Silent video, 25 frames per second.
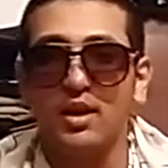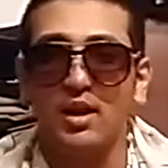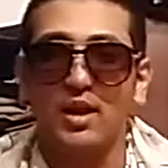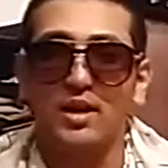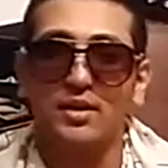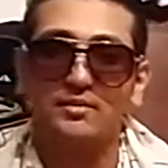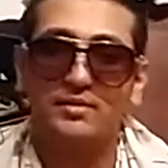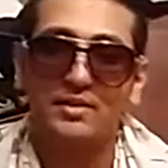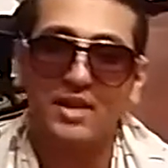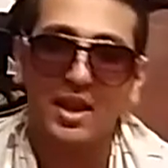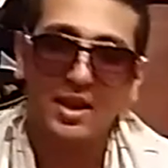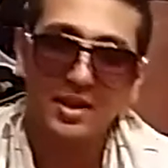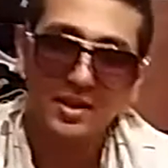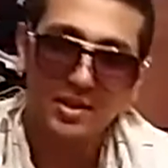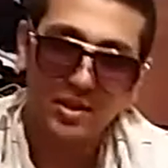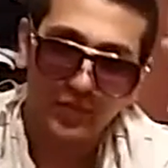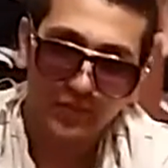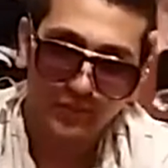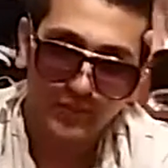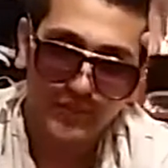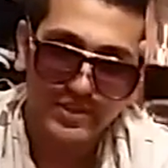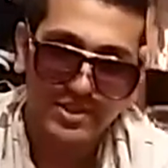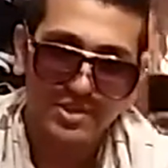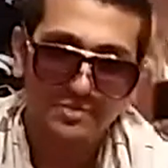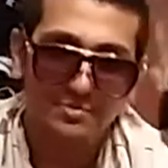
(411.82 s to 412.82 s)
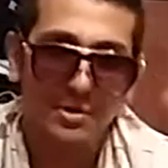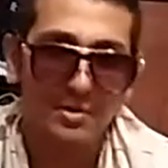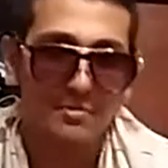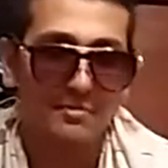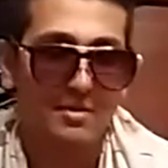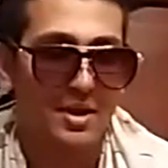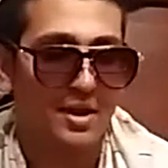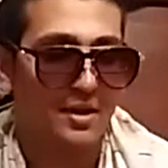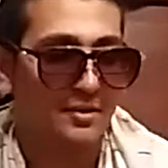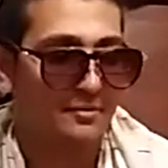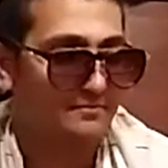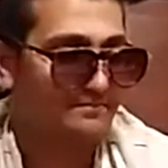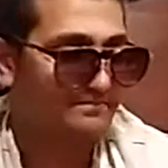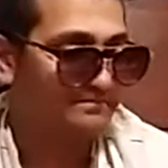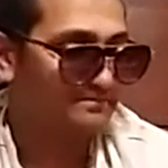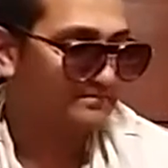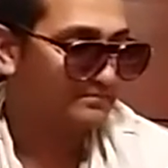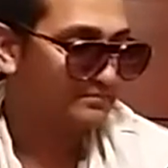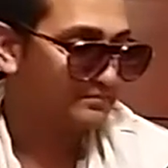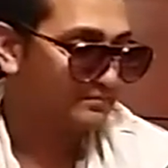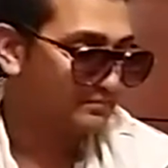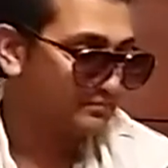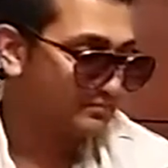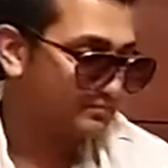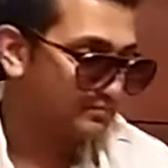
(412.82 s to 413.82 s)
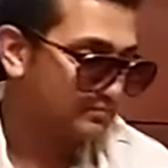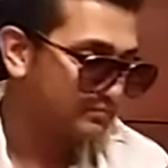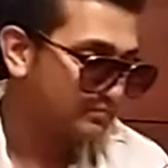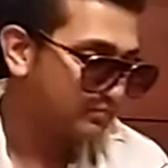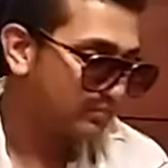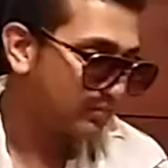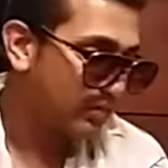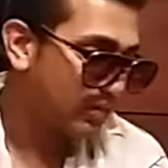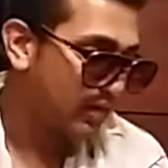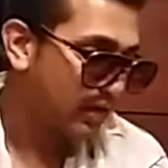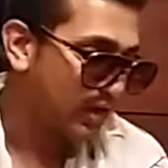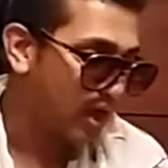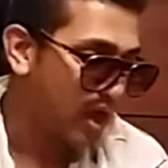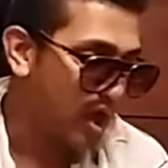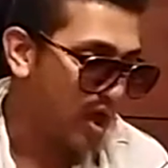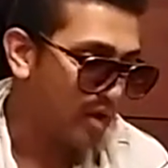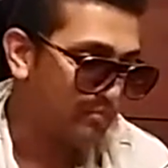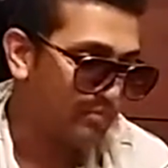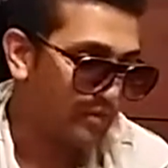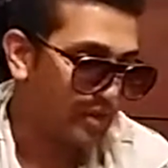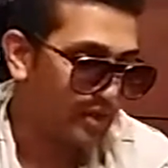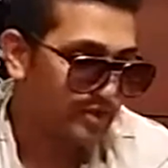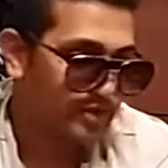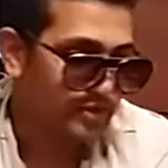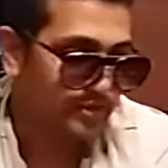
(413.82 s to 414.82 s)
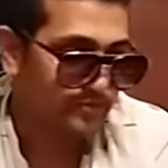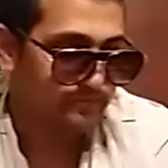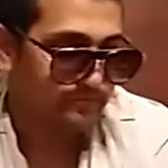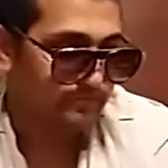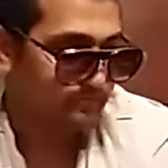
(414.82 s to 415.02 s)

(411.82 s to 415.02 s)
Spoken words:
And thank you, Vince McMahon. God bless